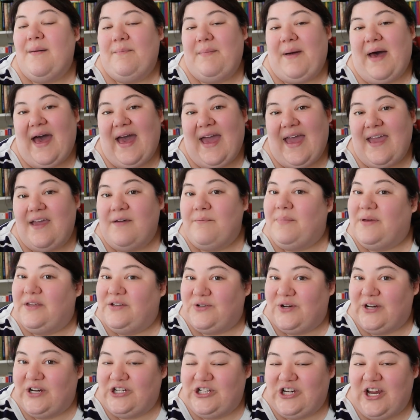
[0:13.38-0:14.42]
by
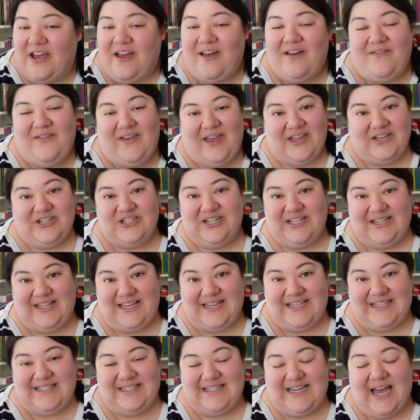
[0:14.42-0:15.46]
Patricia
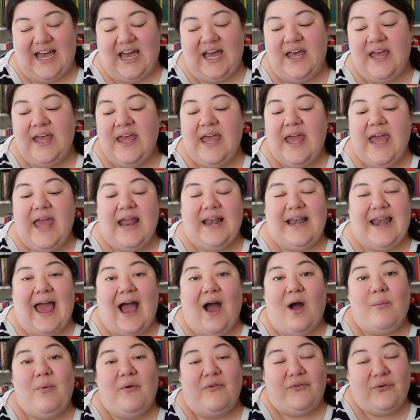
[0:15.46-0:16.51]
Evangelista.
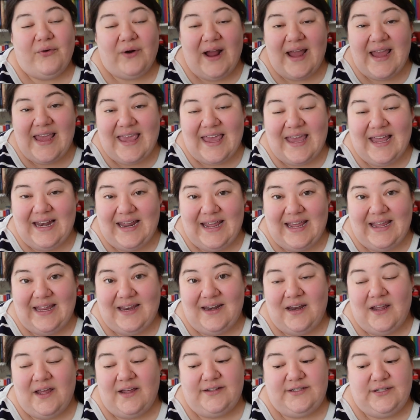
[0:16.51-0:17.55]
Now, before I get
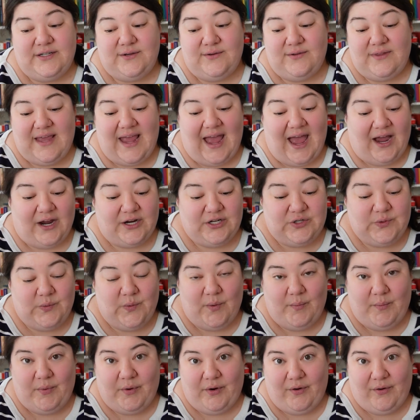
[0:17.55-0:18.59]
into the
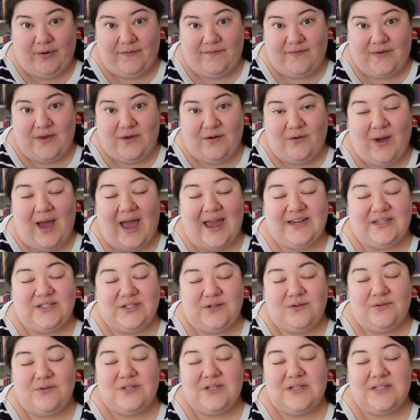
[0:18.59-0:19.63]
actual book review, I
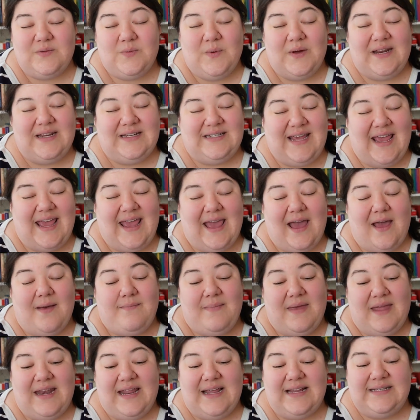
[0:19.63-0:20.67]
do just want to take a
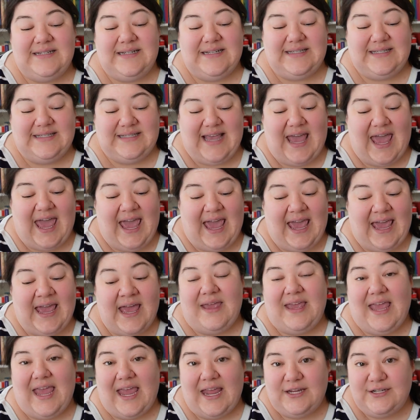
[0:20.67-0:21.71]
minute to say,
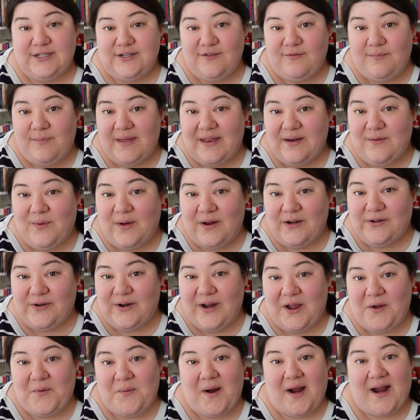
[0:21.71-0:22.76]
in case you've been
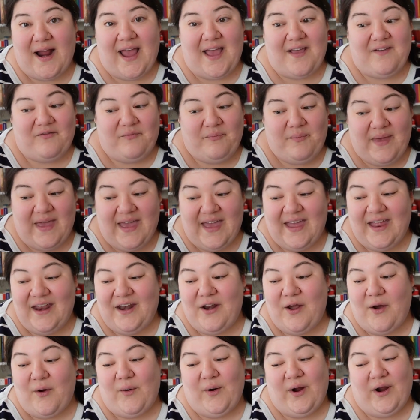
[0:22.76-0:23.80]
wondering where I've
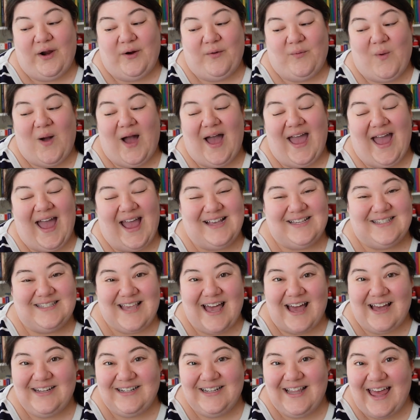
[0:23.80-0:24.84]
been or why I
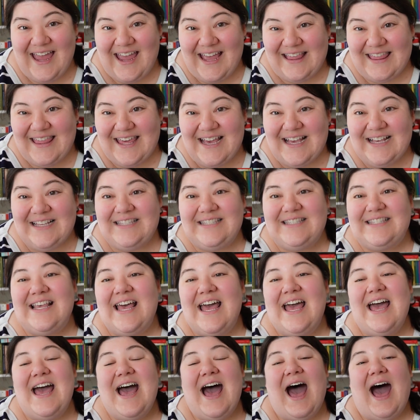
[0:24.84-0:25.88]
sound like this,
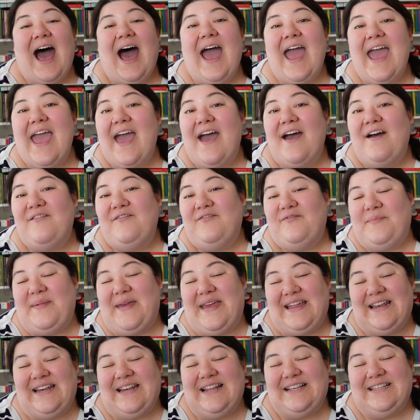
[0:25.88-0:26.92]
I have
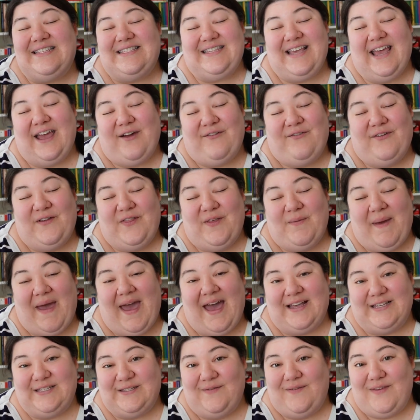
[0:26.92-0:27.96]
been sick for the
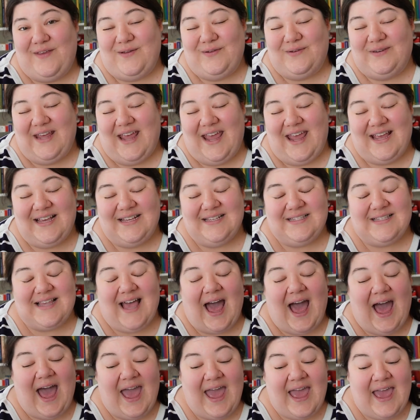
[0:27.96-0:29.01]
past few days.
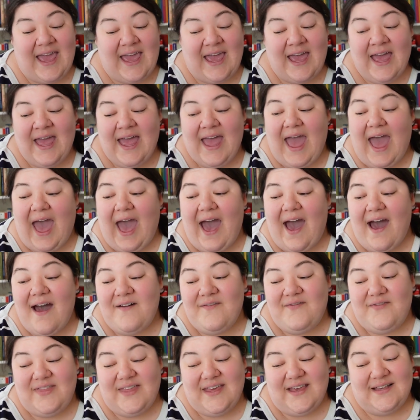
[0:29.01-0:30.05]
I
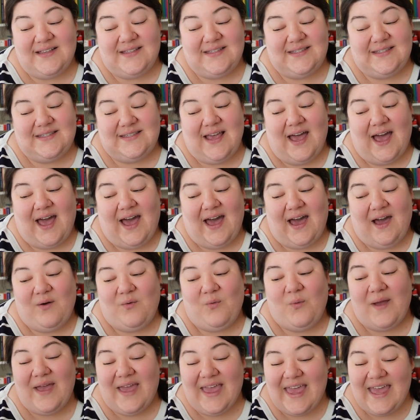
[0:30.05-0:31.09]
have this
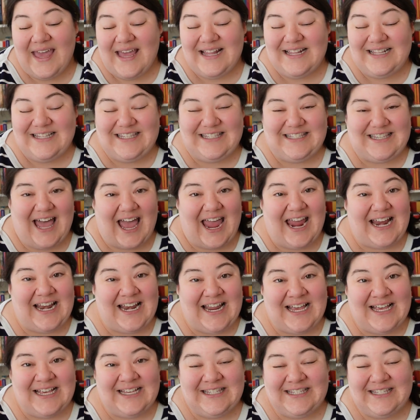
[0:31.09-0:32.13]
wicked
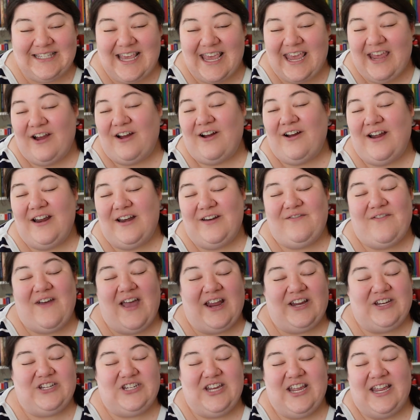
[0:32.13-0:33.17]
sinus ear
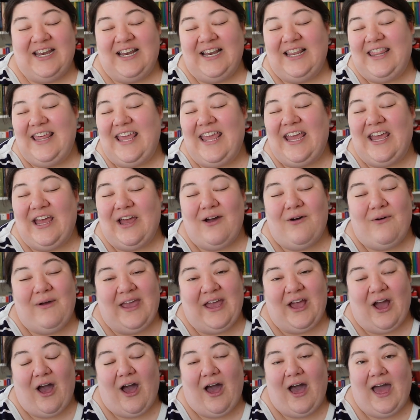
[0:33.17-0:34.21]
infection thing
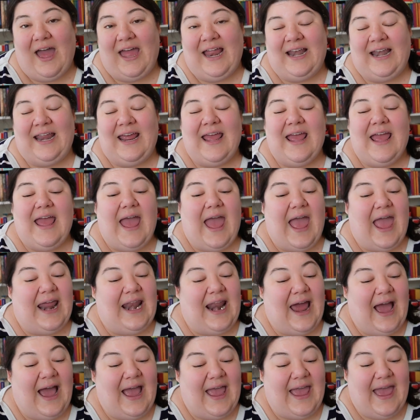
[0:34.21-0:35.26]
going on, and
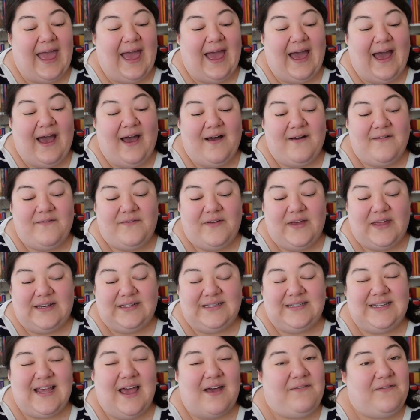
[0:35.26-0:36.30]
I
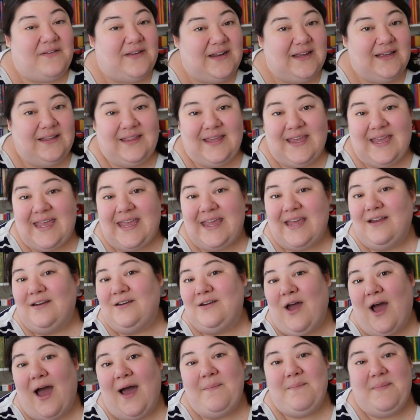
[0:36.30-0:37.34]
have definitely
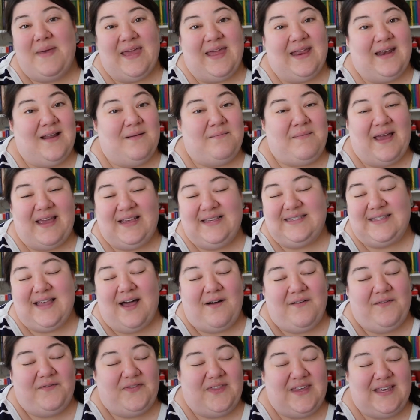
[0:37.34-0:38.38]
not been
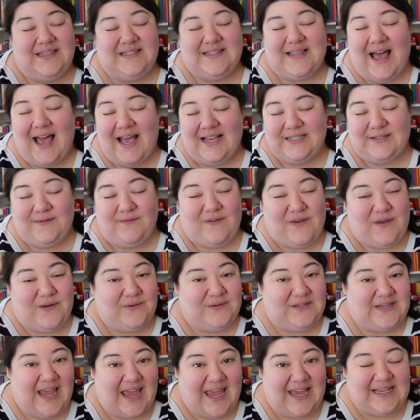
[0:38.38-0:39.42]
myself these last few
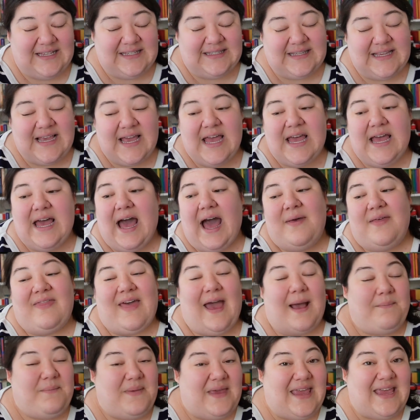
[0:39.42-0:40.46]
days.
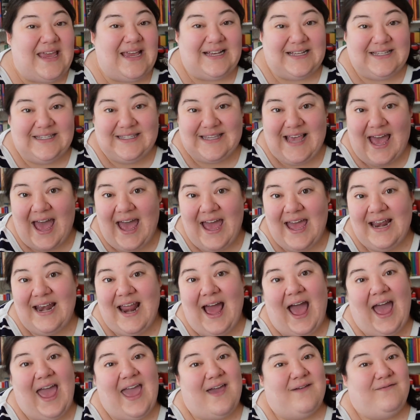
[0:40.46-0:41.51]
That being said,
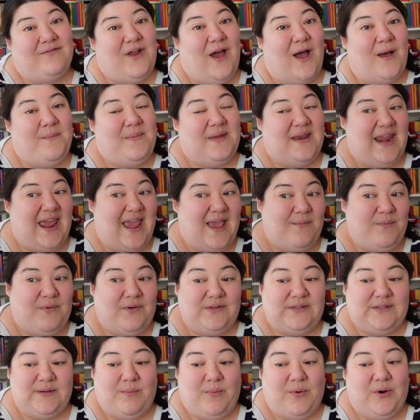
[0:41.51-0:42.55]
I have not been able
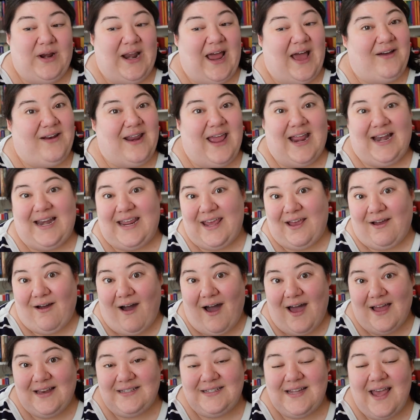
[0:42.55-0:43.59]
to put out any
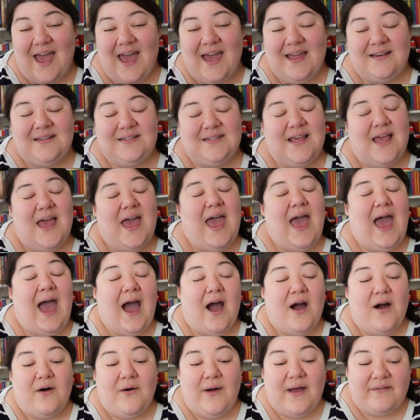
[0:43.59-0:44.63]
content.
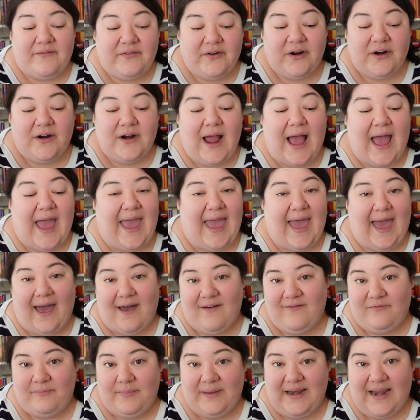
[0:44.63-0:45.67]
However, I
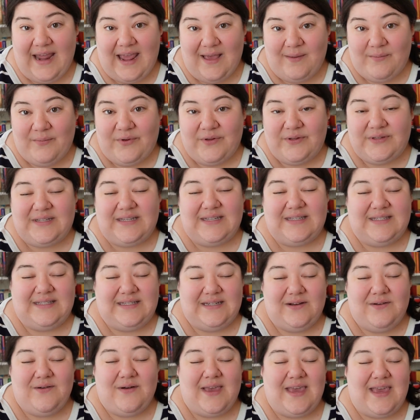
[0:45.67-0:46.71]
have been able to
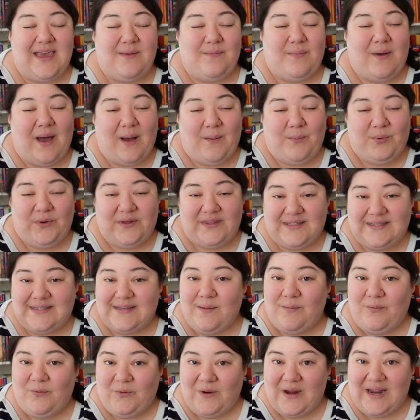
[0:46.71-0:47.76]
still keep up with
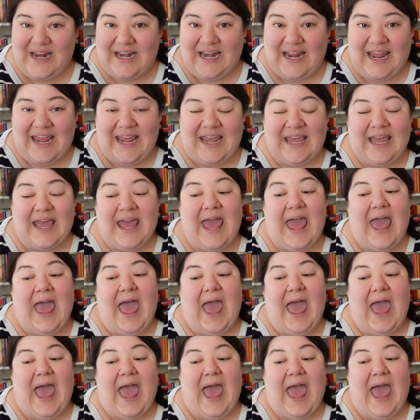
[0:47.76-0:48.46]
some reading,